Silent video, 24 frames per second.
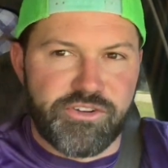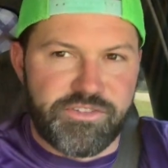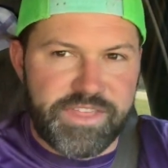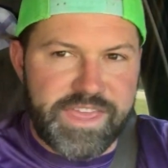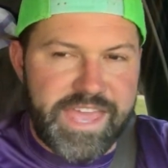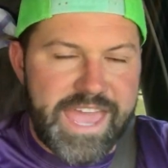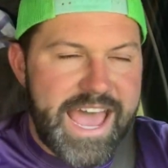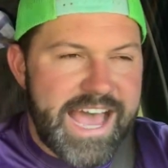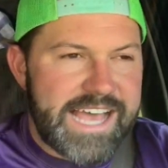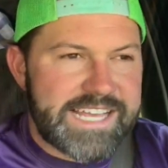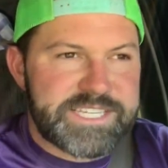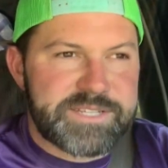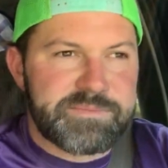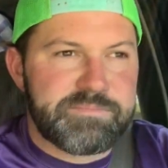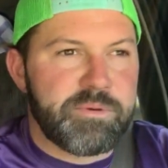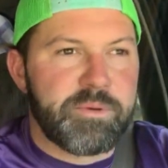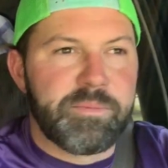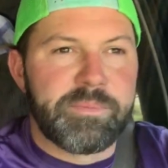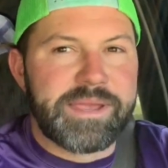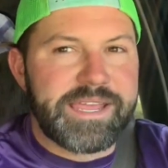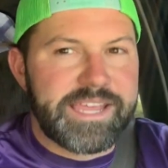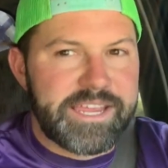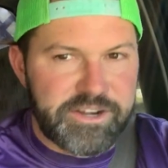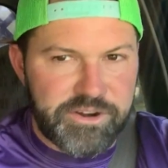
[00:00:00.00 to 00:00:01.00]
the
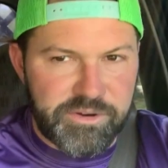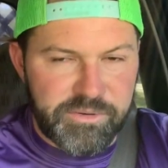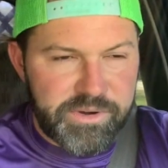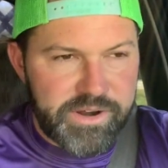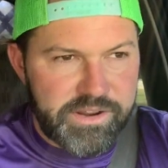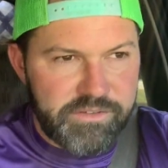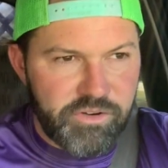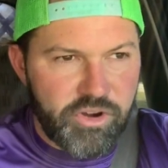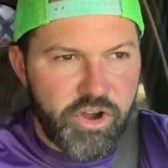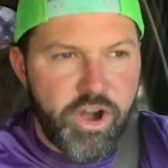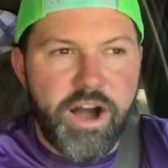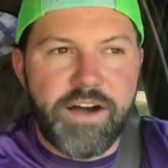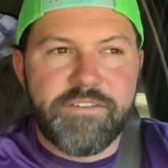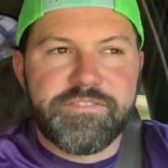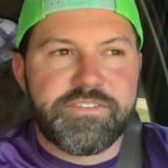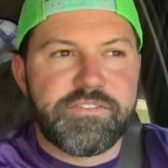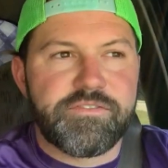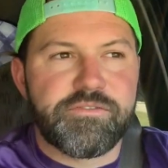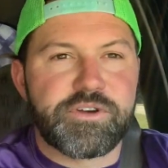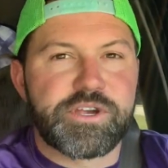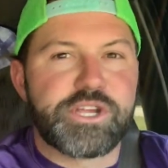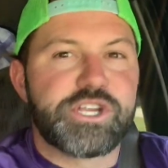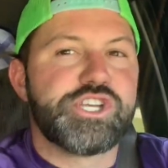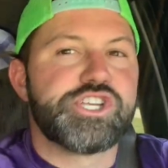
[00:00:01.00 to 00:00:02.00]
aspermine or whatever, off the
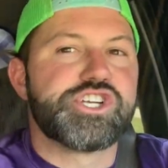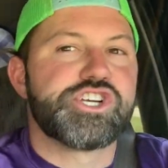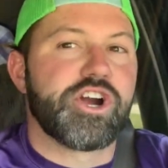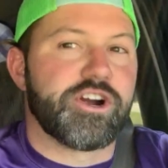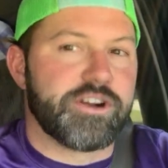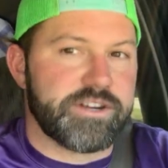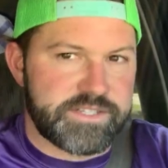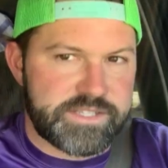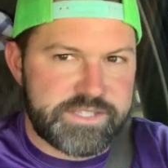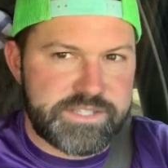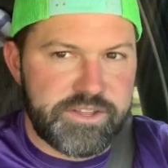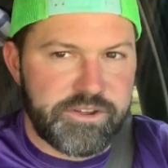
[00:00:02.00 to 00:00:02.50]
freaking charts.